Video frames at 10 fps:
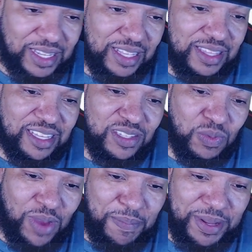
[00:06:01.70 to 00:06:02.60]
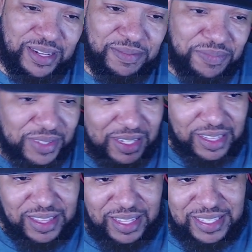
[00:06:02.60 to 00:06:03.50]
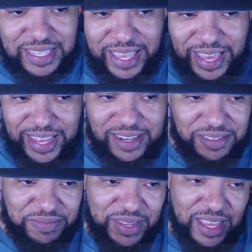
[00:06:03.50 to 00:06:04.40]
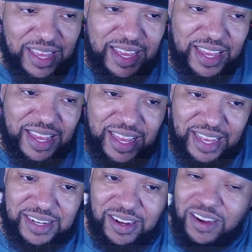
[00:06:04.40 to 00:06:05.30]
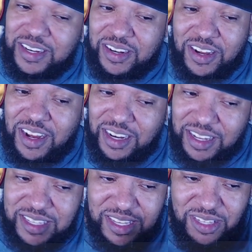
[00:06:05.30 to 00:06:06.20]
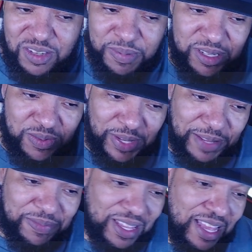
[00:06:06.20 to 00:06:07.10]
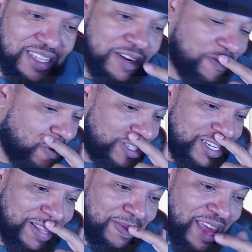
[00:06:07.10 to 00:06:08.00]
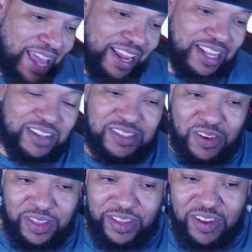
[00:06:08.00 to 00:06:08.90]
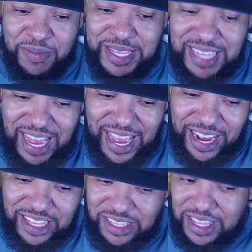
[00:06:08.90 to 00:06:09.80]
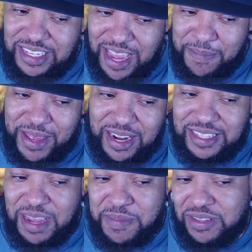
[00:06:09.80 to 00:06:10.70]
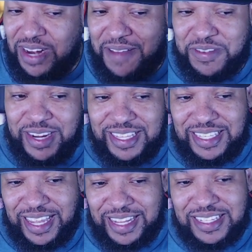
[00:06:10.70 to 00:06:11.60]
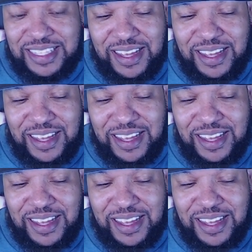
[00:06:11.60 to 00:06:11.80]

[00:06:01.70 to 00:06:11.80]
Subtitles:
this weapon, the skin, it all looks super sweet. It's unfortunate that it's only going to be tied to the champion. The champion's going to have unique skins.